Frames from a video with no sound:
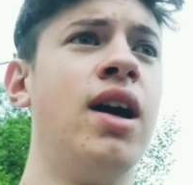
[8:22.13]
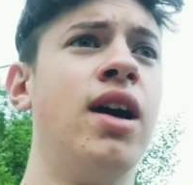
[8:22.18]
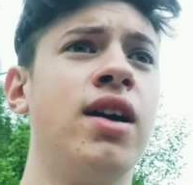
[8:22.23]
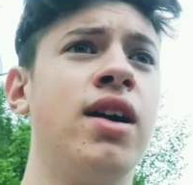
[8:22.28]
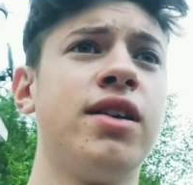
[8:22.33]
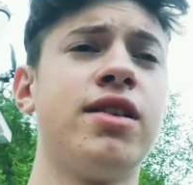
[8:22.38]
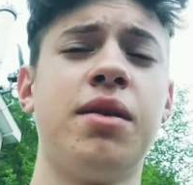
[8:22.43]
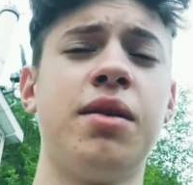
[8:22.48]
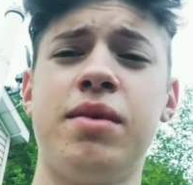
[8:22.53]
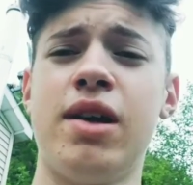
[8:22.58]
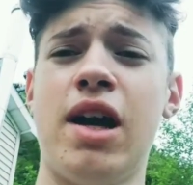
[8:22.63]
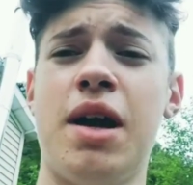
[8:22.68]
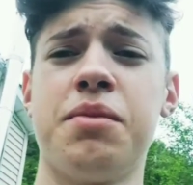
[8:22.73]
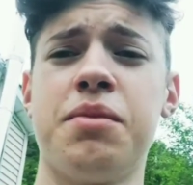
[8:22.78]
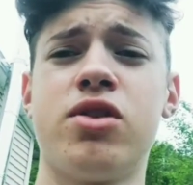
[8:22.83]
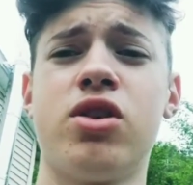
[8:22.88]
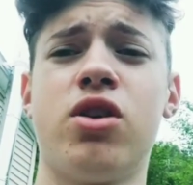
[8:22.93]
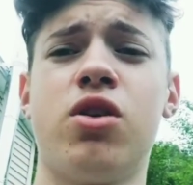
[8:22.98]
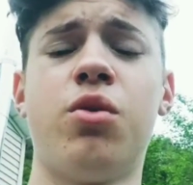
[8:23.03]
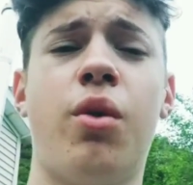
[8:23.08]
sometime
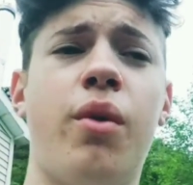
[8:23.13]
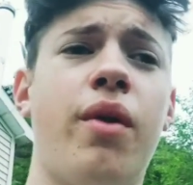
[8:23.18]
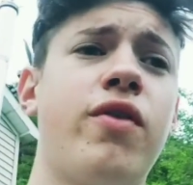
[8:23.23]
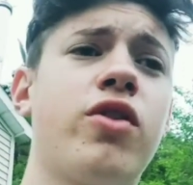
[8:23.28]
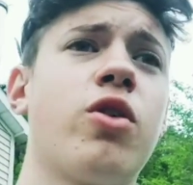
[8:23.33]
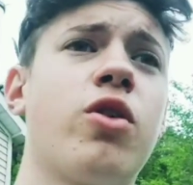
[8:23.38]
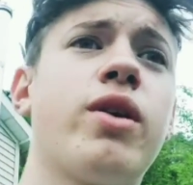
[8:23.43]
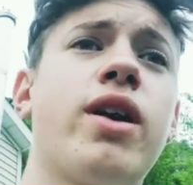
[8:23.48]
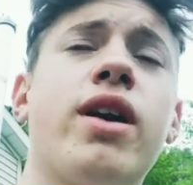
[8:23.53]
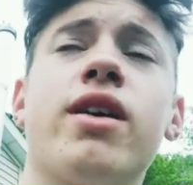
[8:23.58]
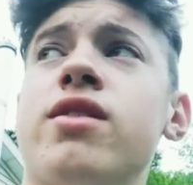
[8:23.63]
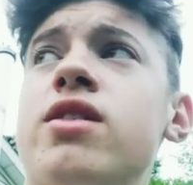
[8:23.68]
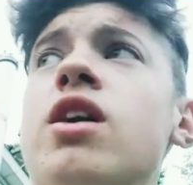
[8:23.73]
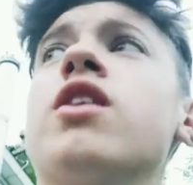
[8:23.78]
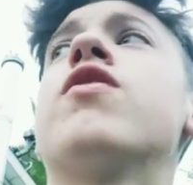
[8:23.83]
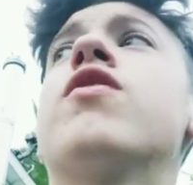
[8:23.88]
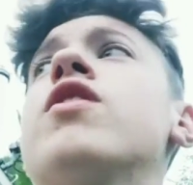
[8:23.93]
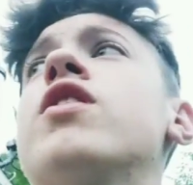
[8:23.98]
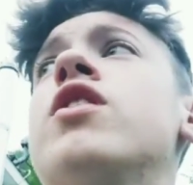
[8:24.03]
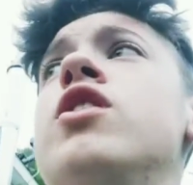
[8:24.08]
soon, when we have to go get stuff
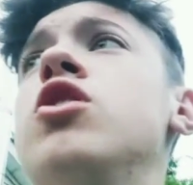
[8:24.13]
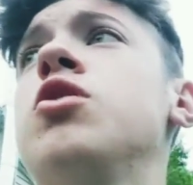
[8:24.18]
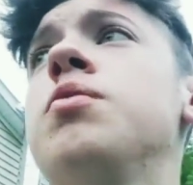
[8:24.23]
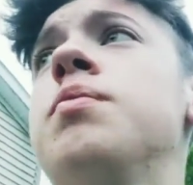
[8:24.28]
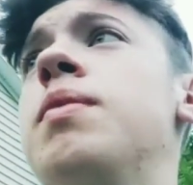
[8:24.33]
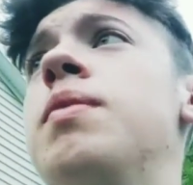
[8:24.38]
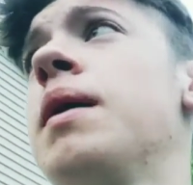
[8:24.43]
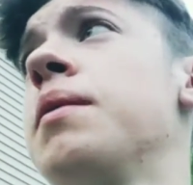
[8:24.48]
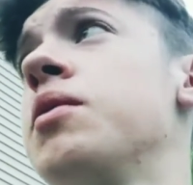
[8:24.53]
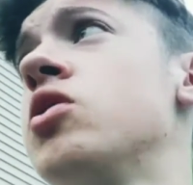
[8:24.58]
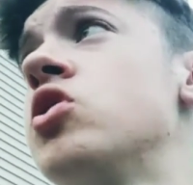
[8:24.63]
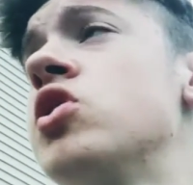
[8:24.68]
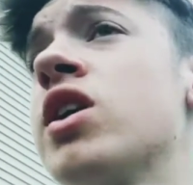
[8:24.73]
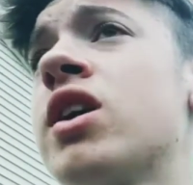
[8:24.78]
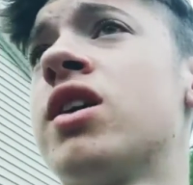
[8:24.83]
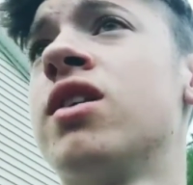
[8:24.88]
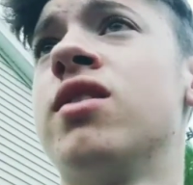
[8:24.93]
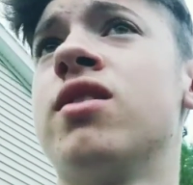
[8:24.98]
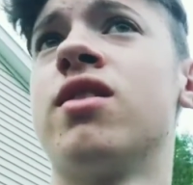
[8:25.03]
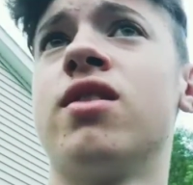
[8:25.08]
for the new baby
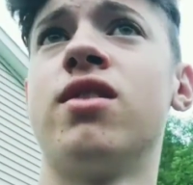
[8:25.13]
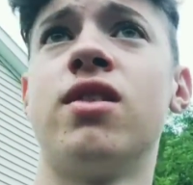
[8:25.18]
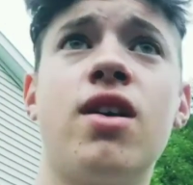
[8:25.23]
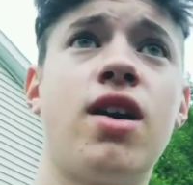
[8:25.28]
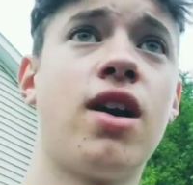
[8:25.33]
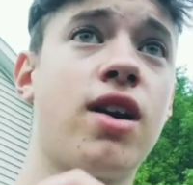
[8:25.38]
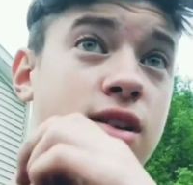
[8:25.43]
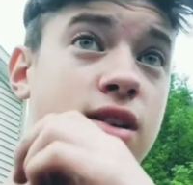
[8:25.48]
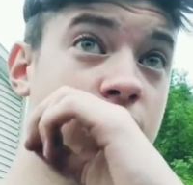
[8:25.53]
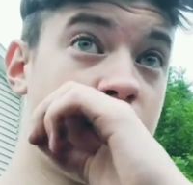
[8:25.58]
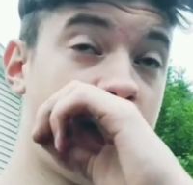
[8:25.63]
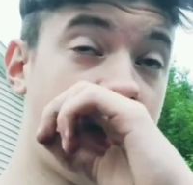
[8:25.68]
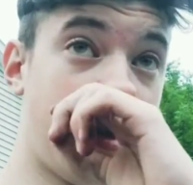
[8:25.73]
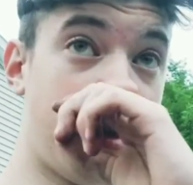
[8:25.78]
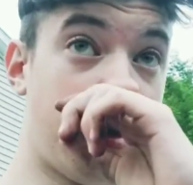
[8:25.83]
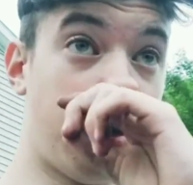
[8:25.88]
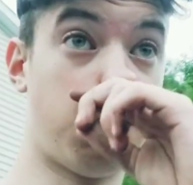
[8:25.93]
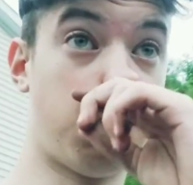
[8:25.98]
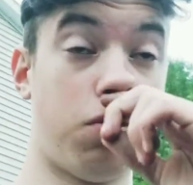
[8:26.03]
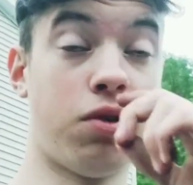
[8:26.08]
chickens and ducks,
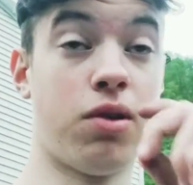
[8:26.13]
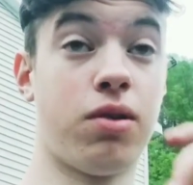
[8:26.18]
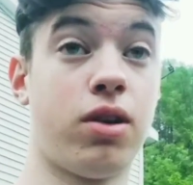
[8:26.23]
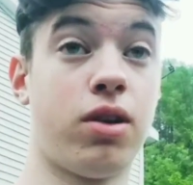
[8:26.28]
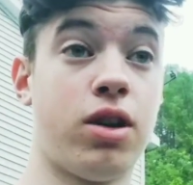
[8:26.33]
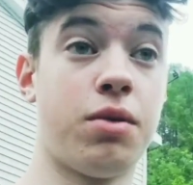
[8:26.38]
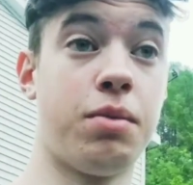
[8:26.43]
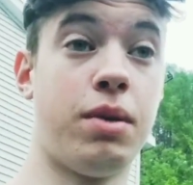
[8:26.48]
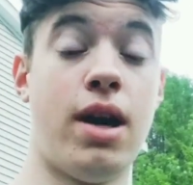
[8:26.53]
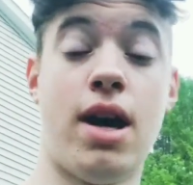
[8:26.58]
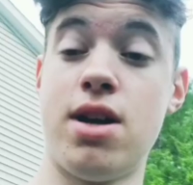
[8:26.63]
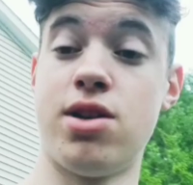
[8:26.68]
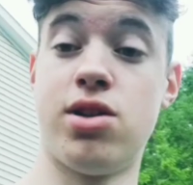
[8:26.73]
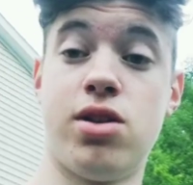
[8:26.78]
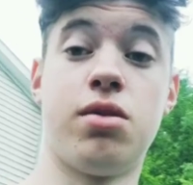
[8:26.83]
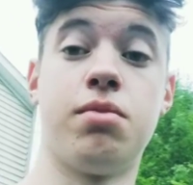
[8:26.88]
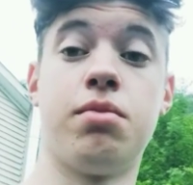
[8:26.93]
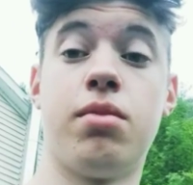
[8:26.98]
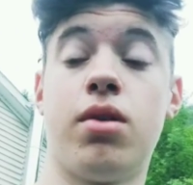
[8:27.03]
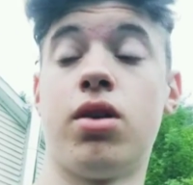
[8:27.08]
because we're gonna be
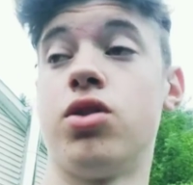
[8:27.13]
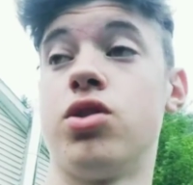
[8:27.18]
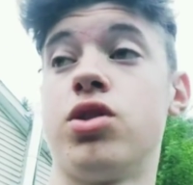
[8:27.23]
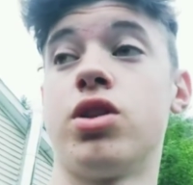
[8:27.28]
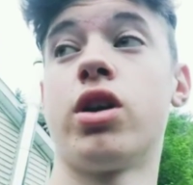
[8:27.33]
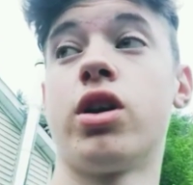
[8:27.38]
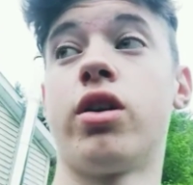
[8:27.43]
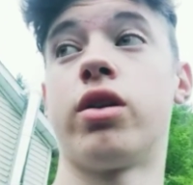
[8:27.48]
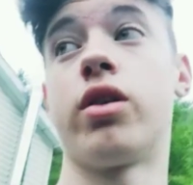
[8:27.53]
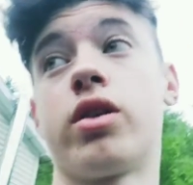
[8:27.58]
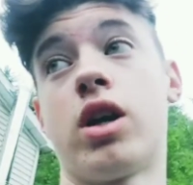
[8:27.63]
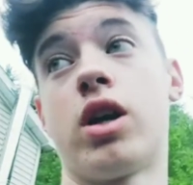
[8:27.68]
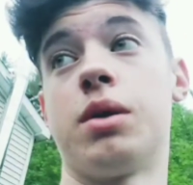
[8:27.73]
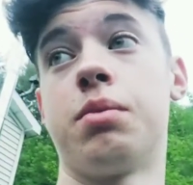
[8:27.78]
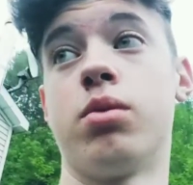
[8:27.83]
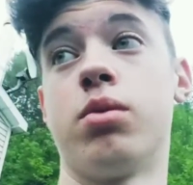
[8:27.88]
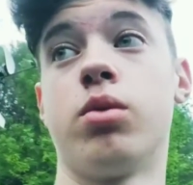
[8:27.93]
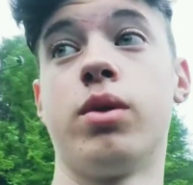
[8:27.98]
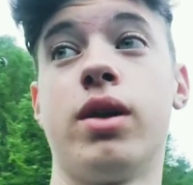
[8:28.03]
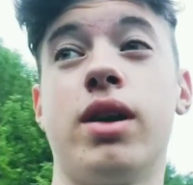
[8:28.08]
hatching a bunch here in a
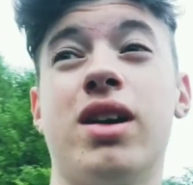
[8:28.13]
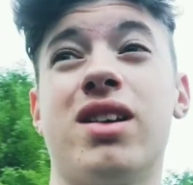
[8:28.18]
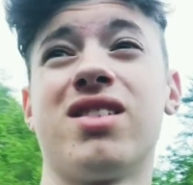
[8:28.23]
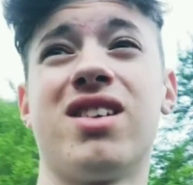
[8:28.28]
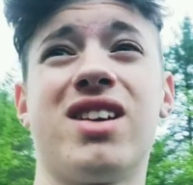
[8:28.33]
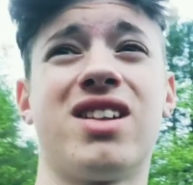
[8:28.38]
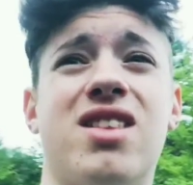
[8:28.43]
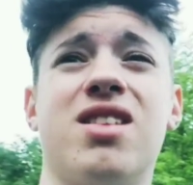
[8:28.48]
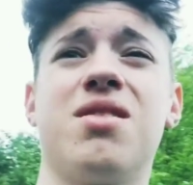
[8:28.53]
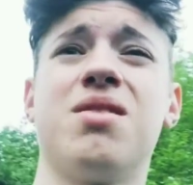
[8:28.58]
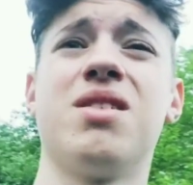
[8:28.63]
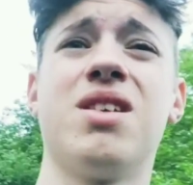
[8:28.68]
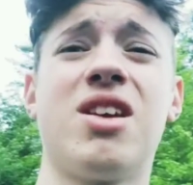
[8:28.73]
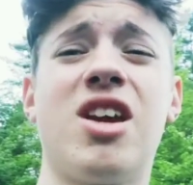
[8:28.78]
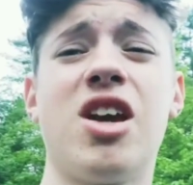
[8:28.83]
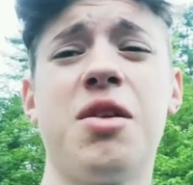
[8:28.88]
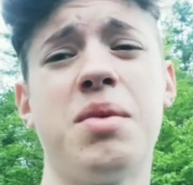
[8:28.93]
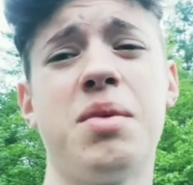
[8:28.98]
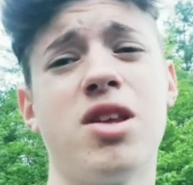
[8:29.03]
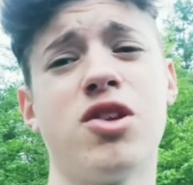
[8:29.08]
couple weeks. Like, it
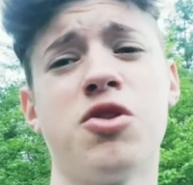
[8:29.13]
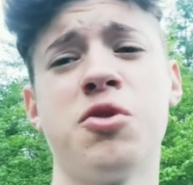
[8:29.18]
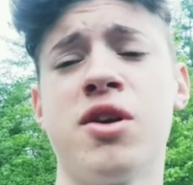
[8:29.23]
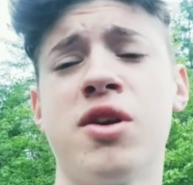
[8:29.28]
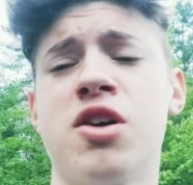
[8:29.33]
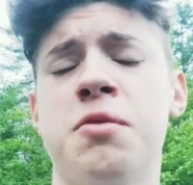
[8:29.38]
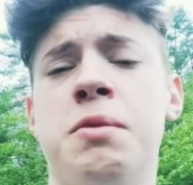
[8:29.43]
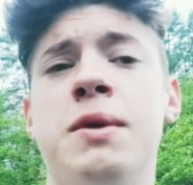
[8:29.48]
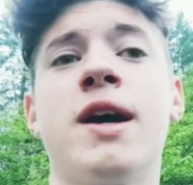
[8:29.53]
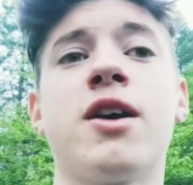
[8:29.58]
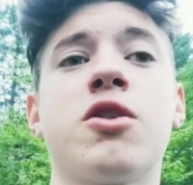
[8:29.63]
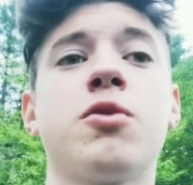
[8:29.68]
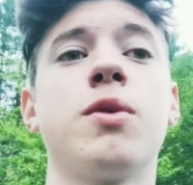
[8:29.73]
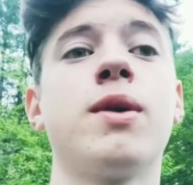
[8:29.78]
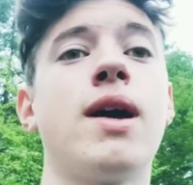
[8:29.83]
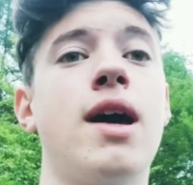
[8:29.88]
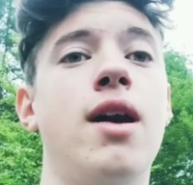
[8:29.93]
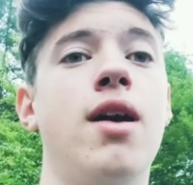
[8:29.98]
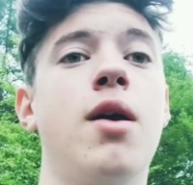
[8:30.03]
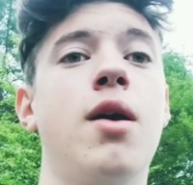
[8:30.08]
could be this week, could be next week,
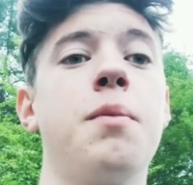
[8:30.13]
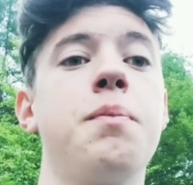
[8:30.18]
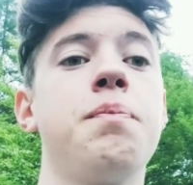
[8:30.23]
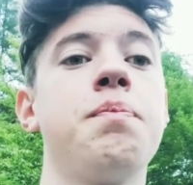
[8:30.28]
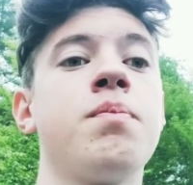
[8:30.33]
I don't know.